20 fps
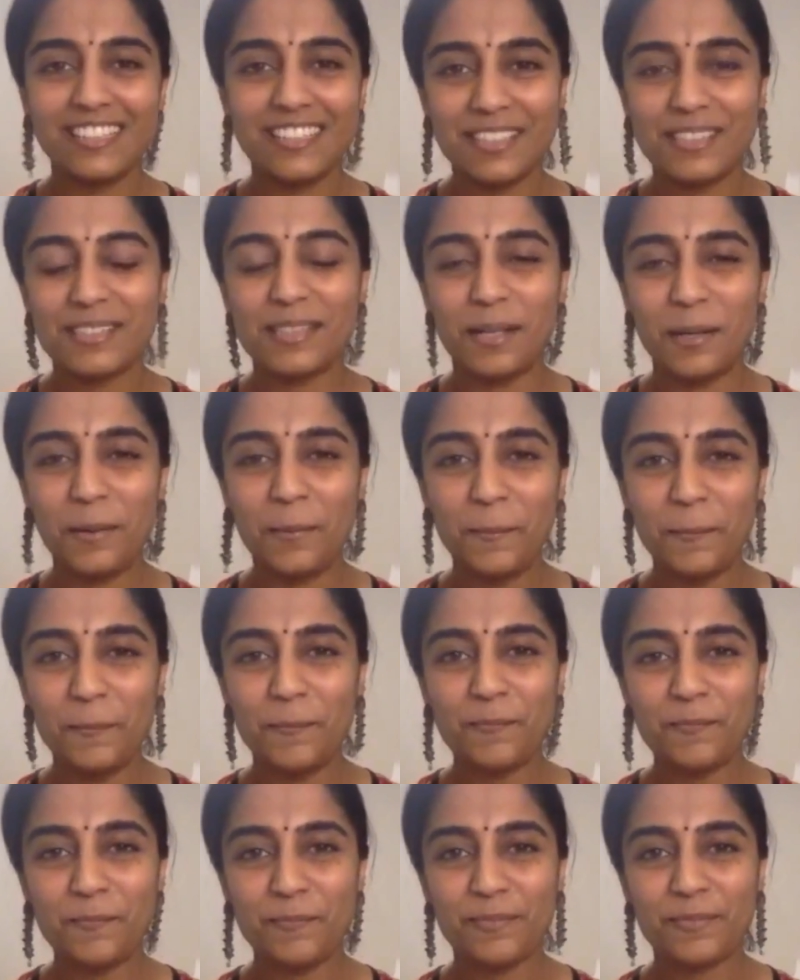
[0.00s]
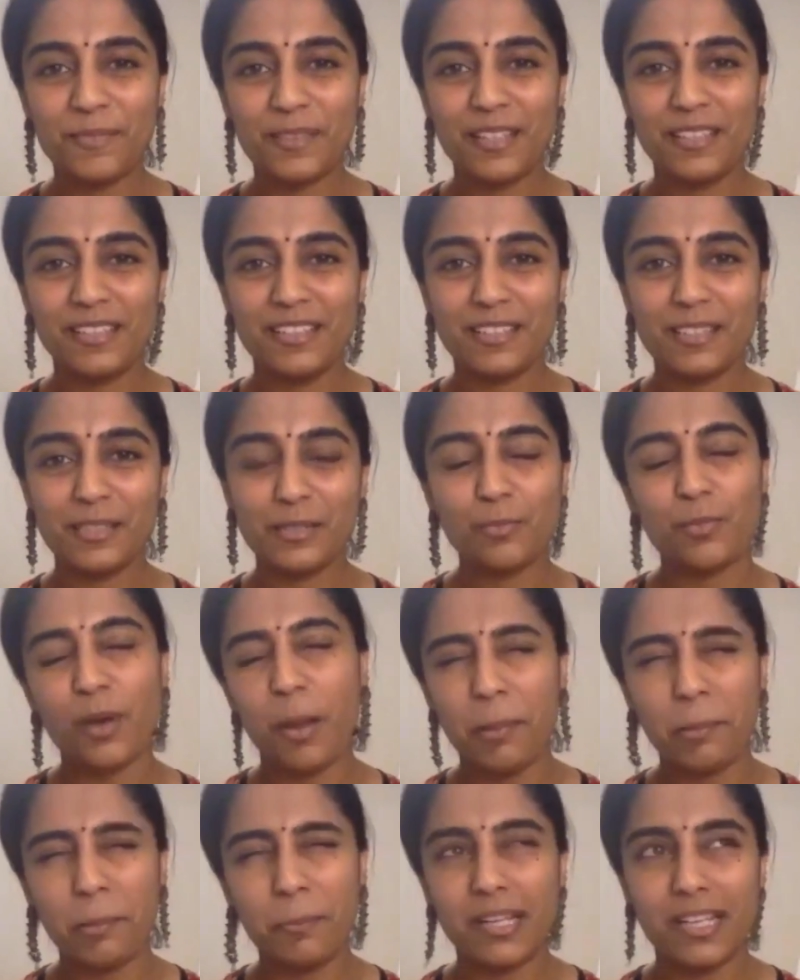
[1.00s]
So this is
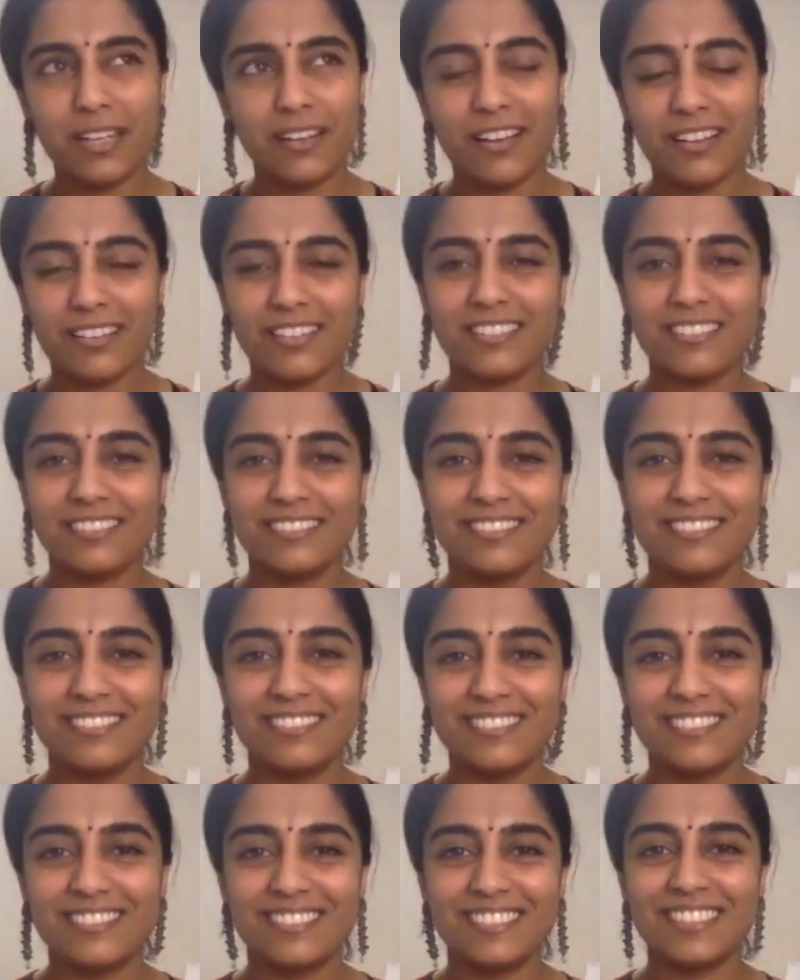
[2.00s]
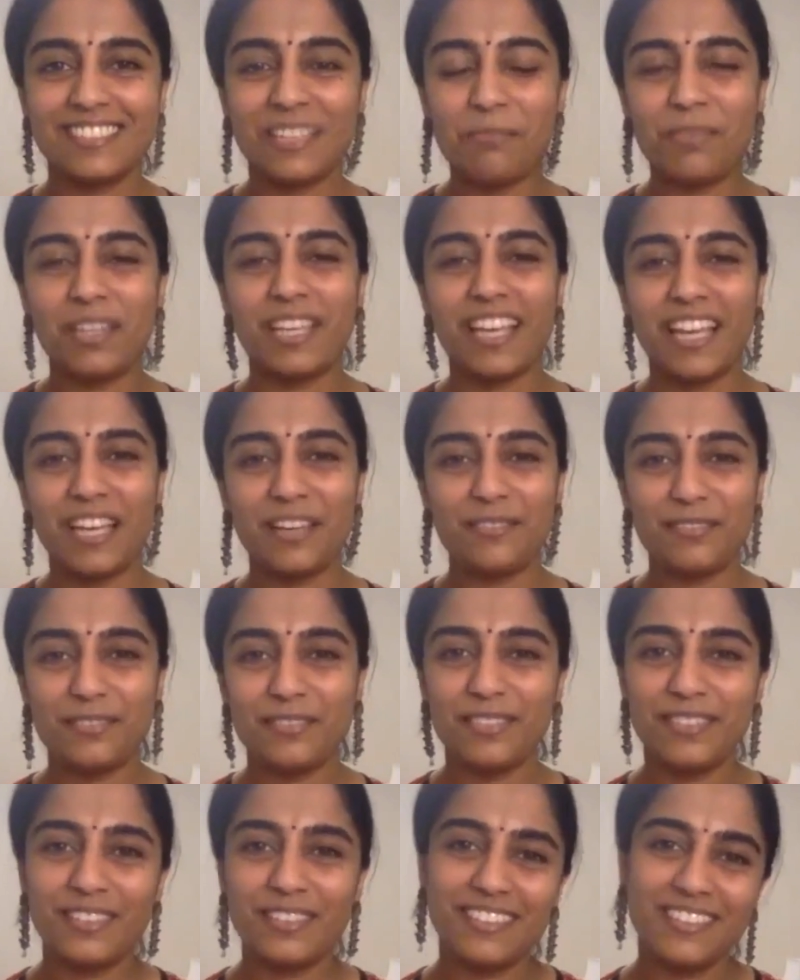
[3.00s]
probably not something I have
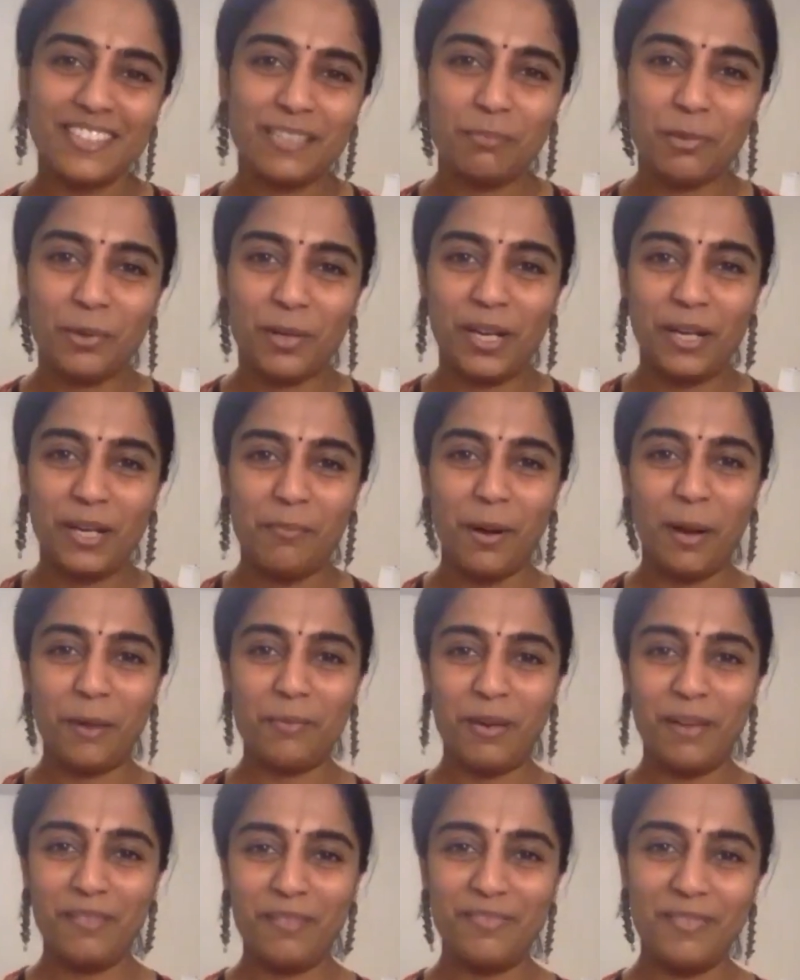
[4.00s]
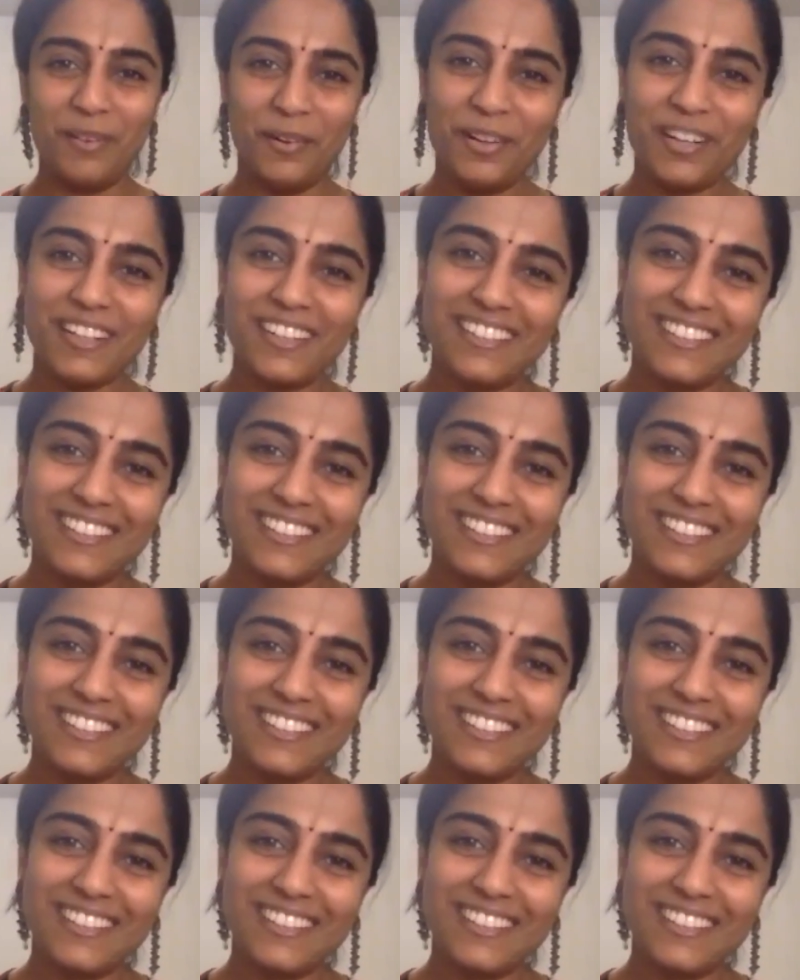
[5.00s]
spoken about before.